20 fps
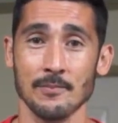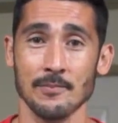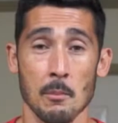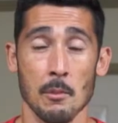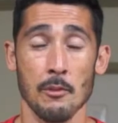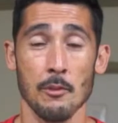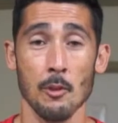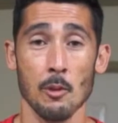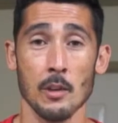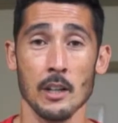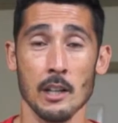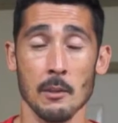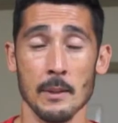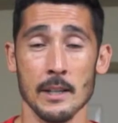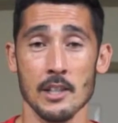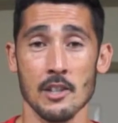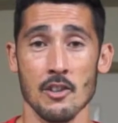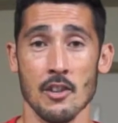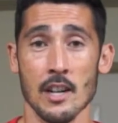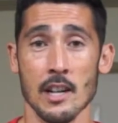Before we
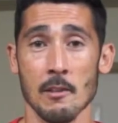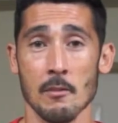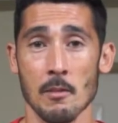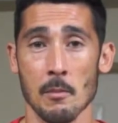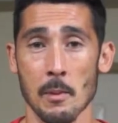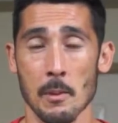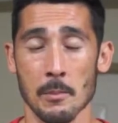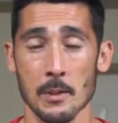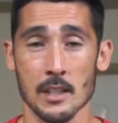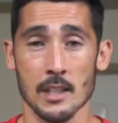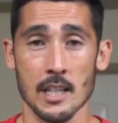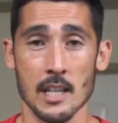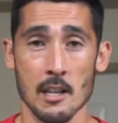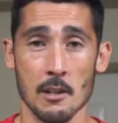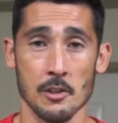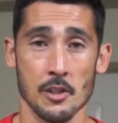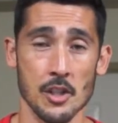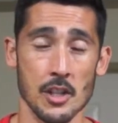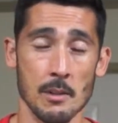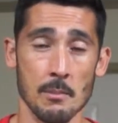commence training, remember to see
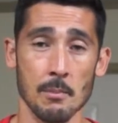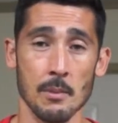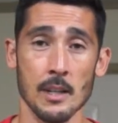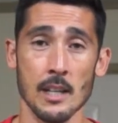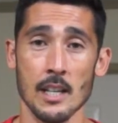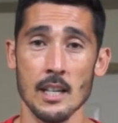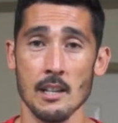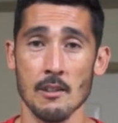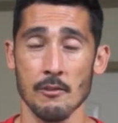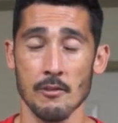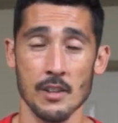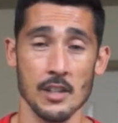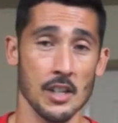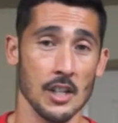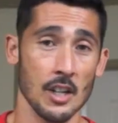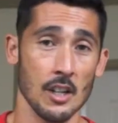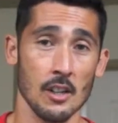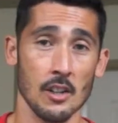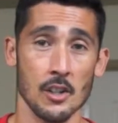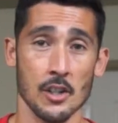your GP, your
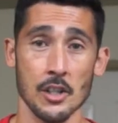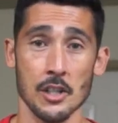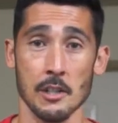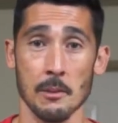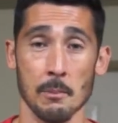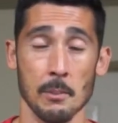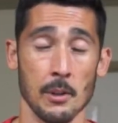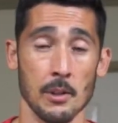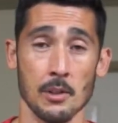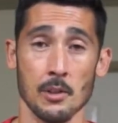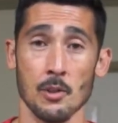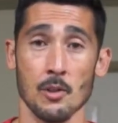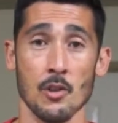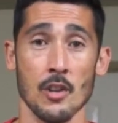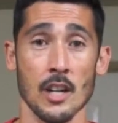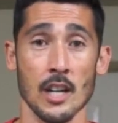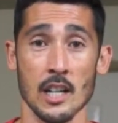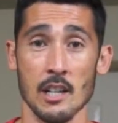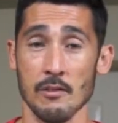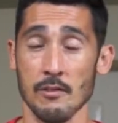physiologist, your personal
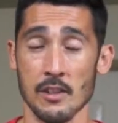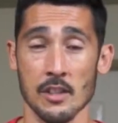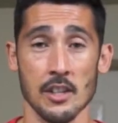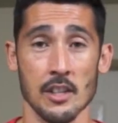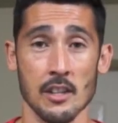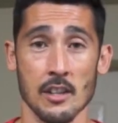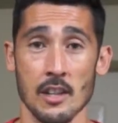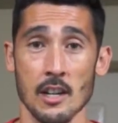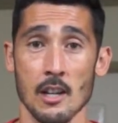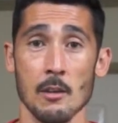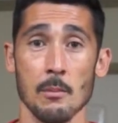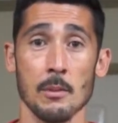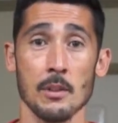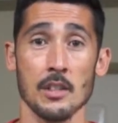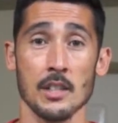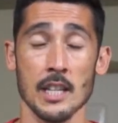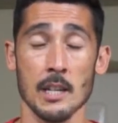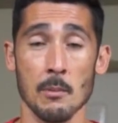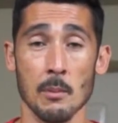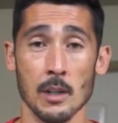trainer, your physiotherapist,
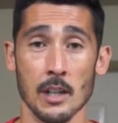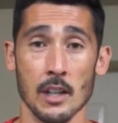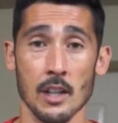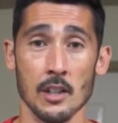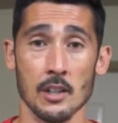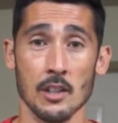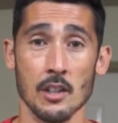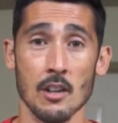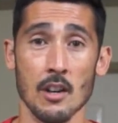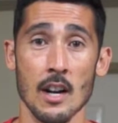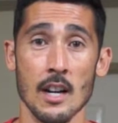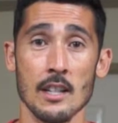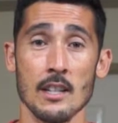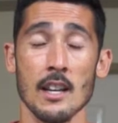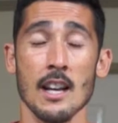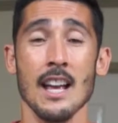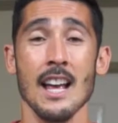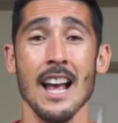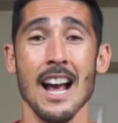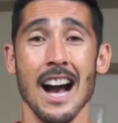see one of those guys,
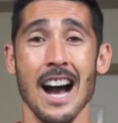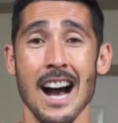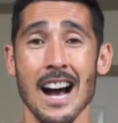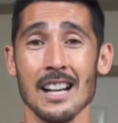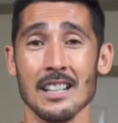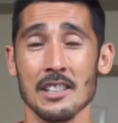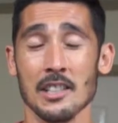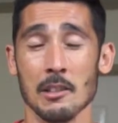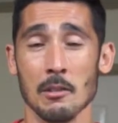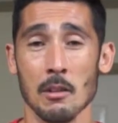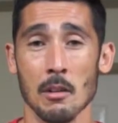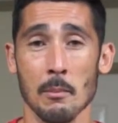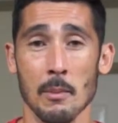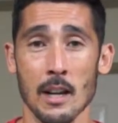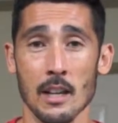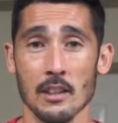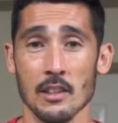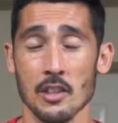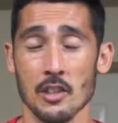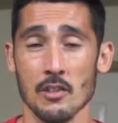ask them
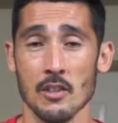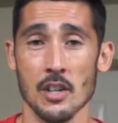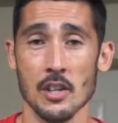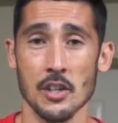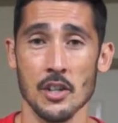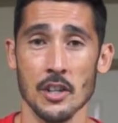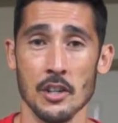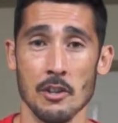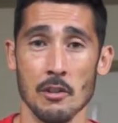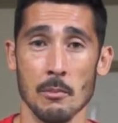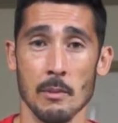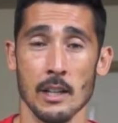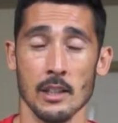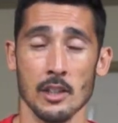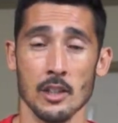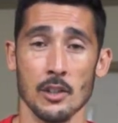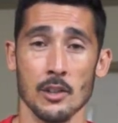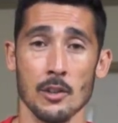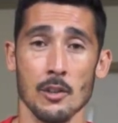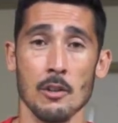about the stretch that you're about
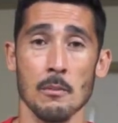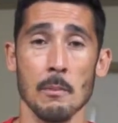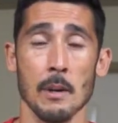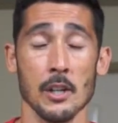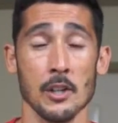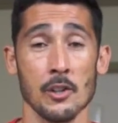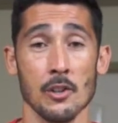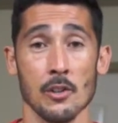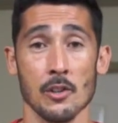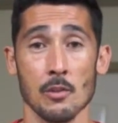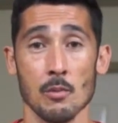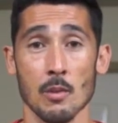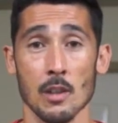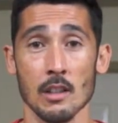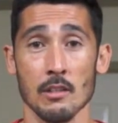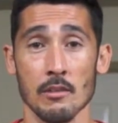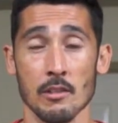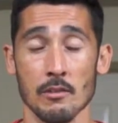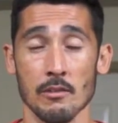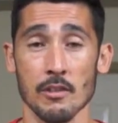to do, make sure it's
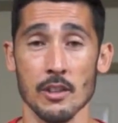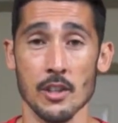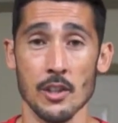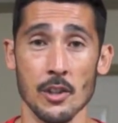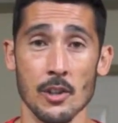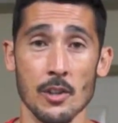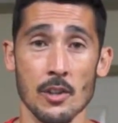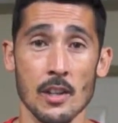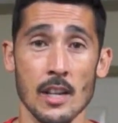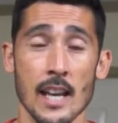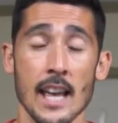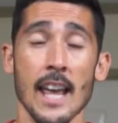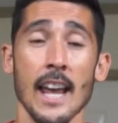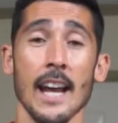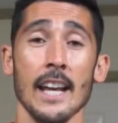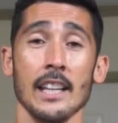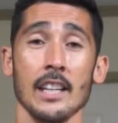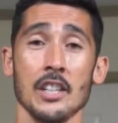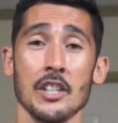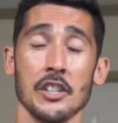relevant for you,
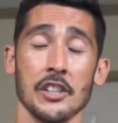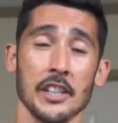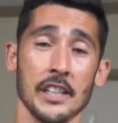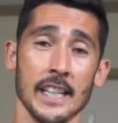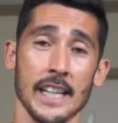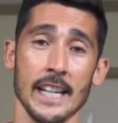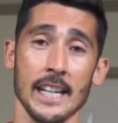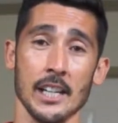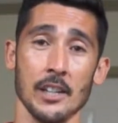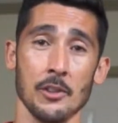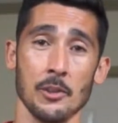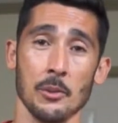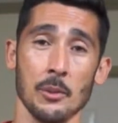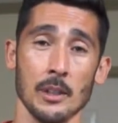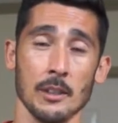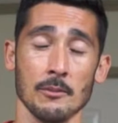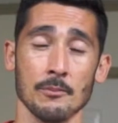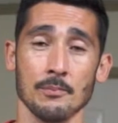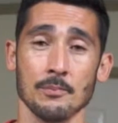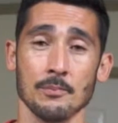and then you can get into it.
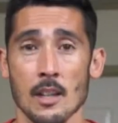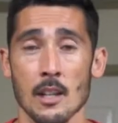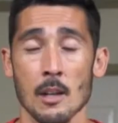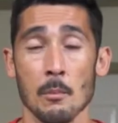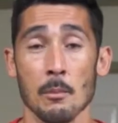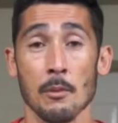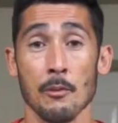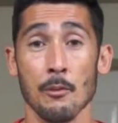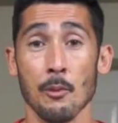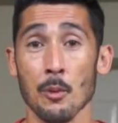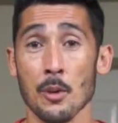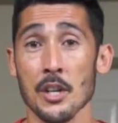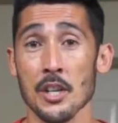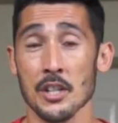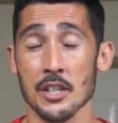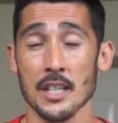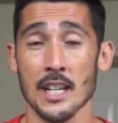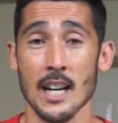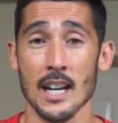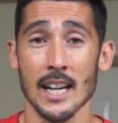Before you
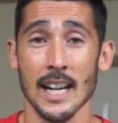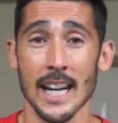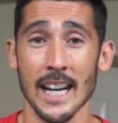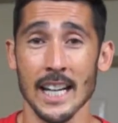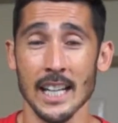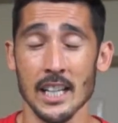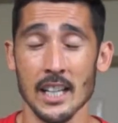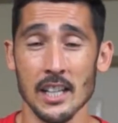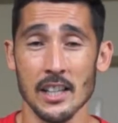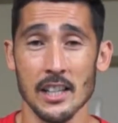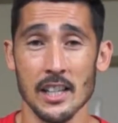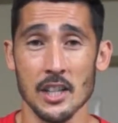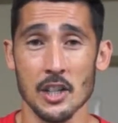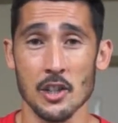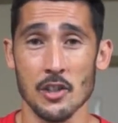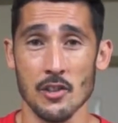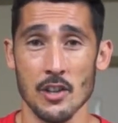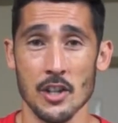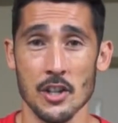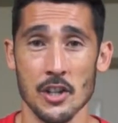start any of these
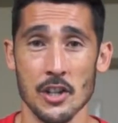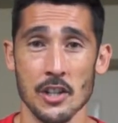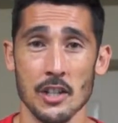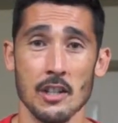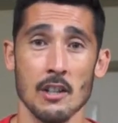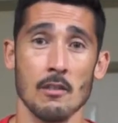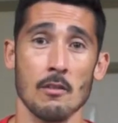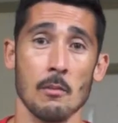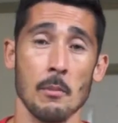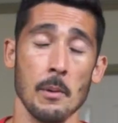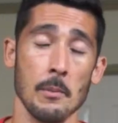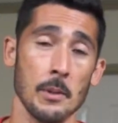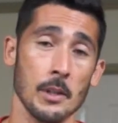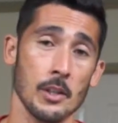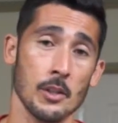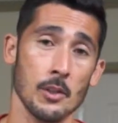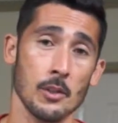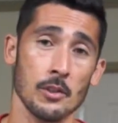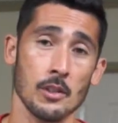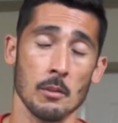stretches, remember
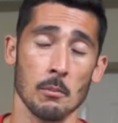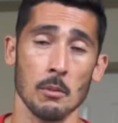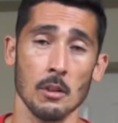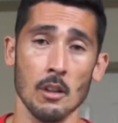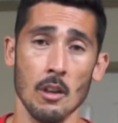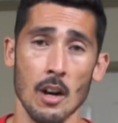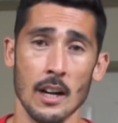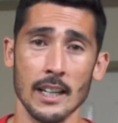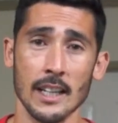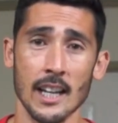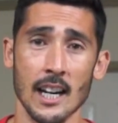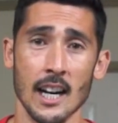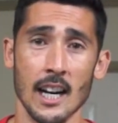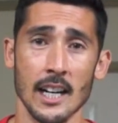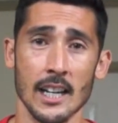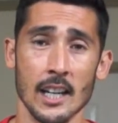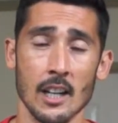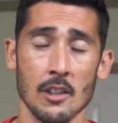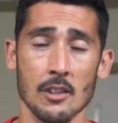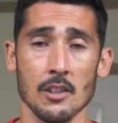to do some light
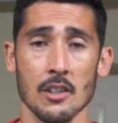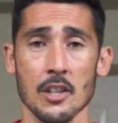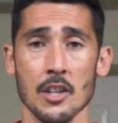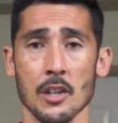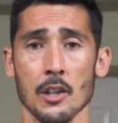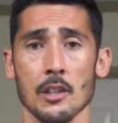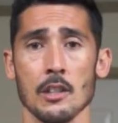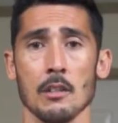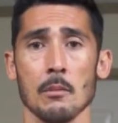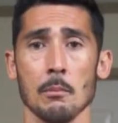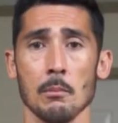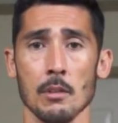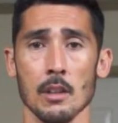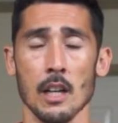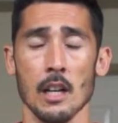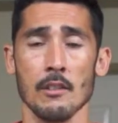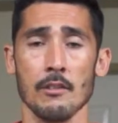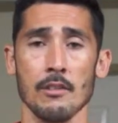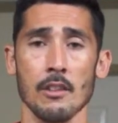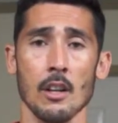cardio so you got some
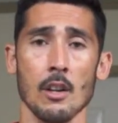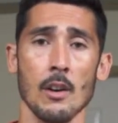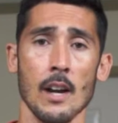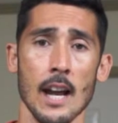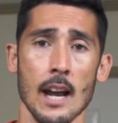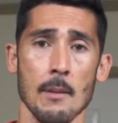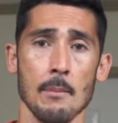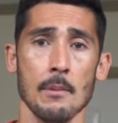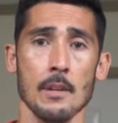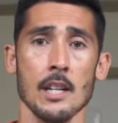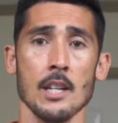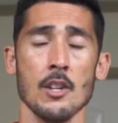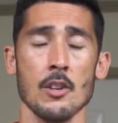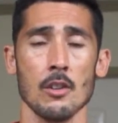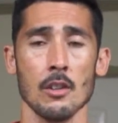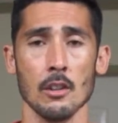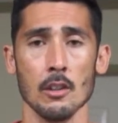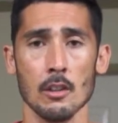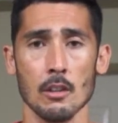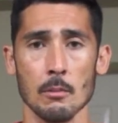blood flow happening,
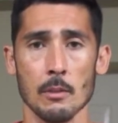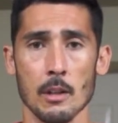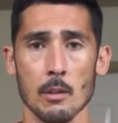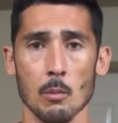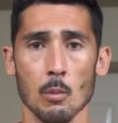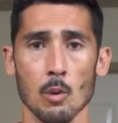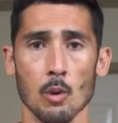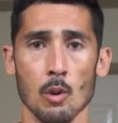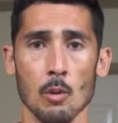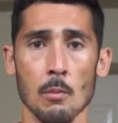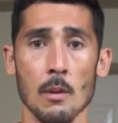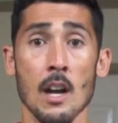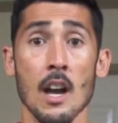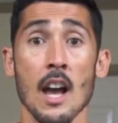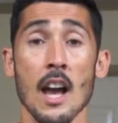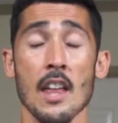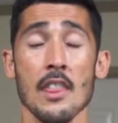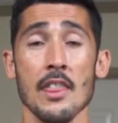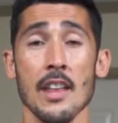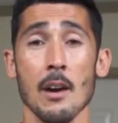you're a little bit warm,
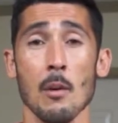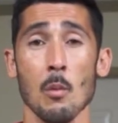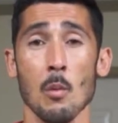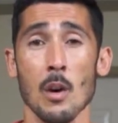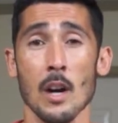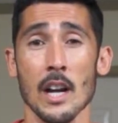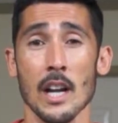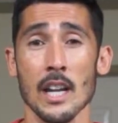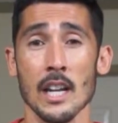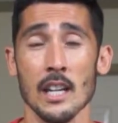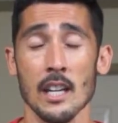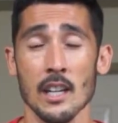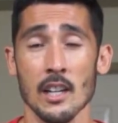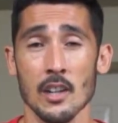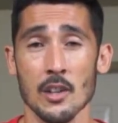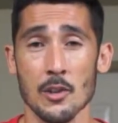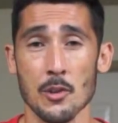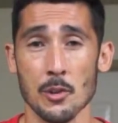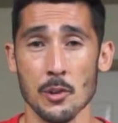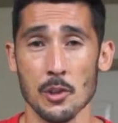and that way
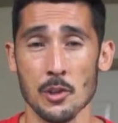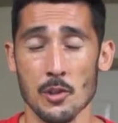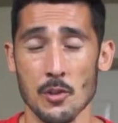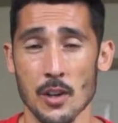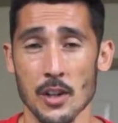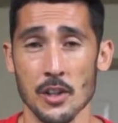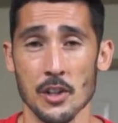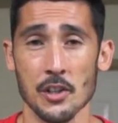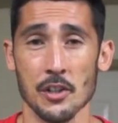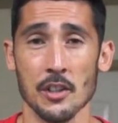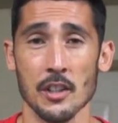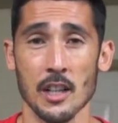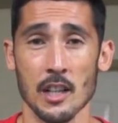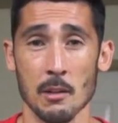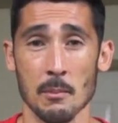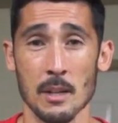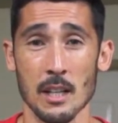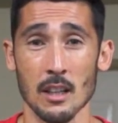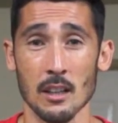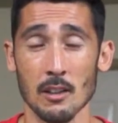your stretches are
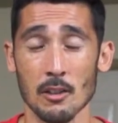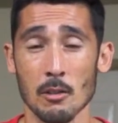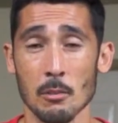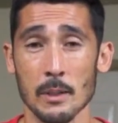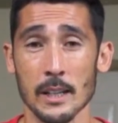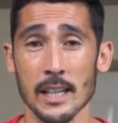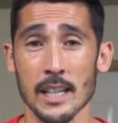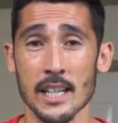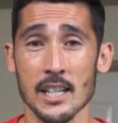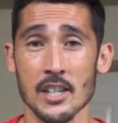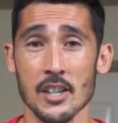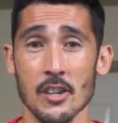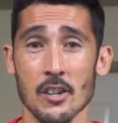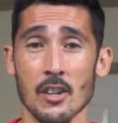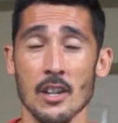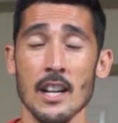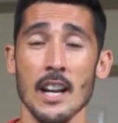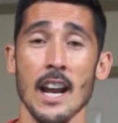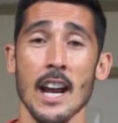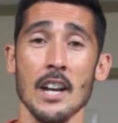gonna be a little bit easier
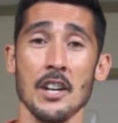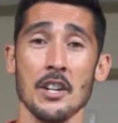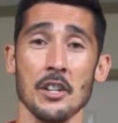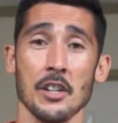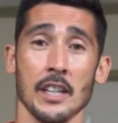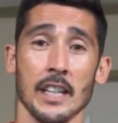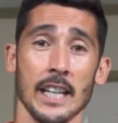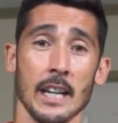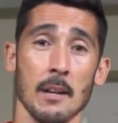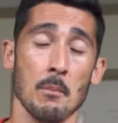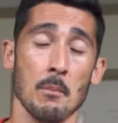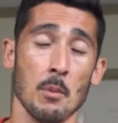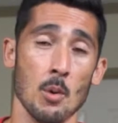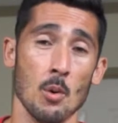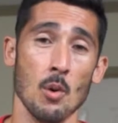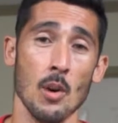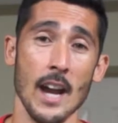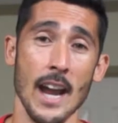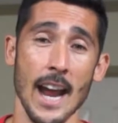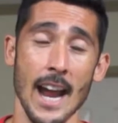and you're gonna
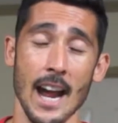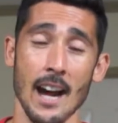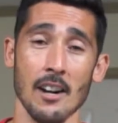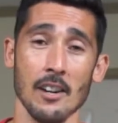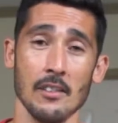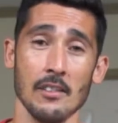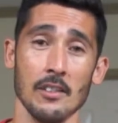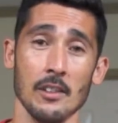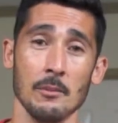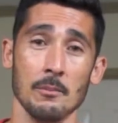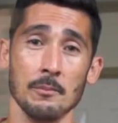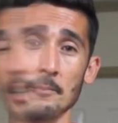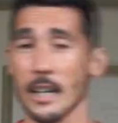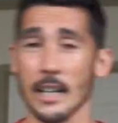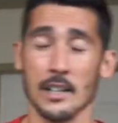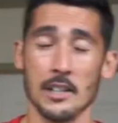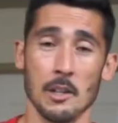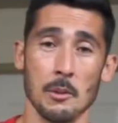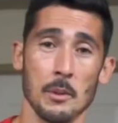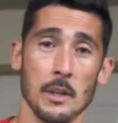more out of them.
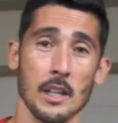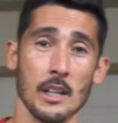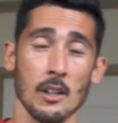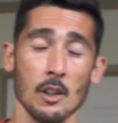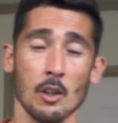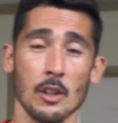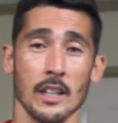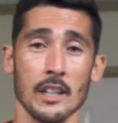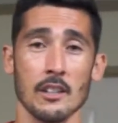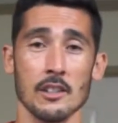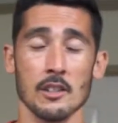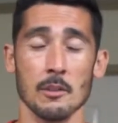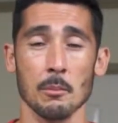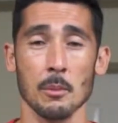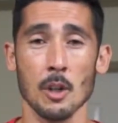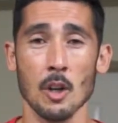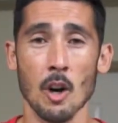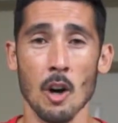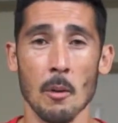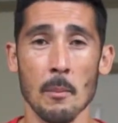Okay, so we're gonna look at some
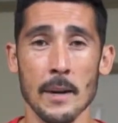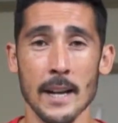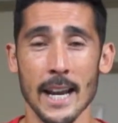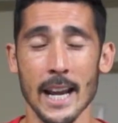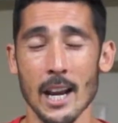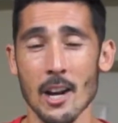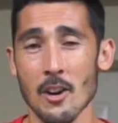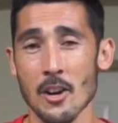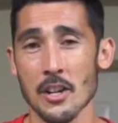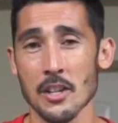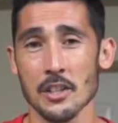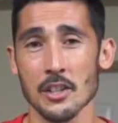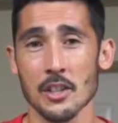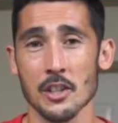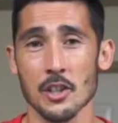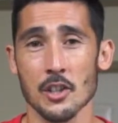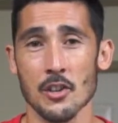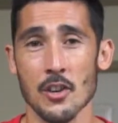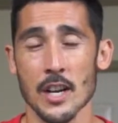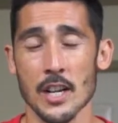common areas to
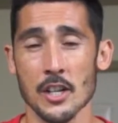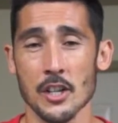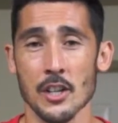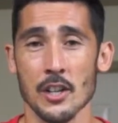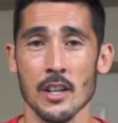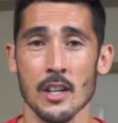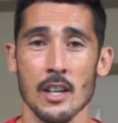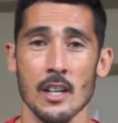stretch.